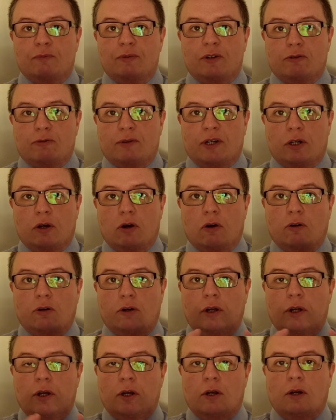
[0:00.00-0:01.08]
between God
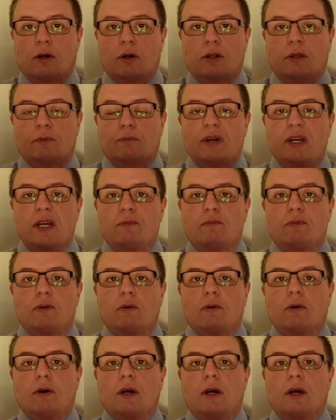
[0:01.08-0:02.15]
and the
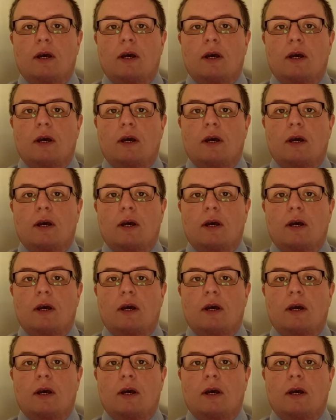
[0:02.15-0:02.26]
people.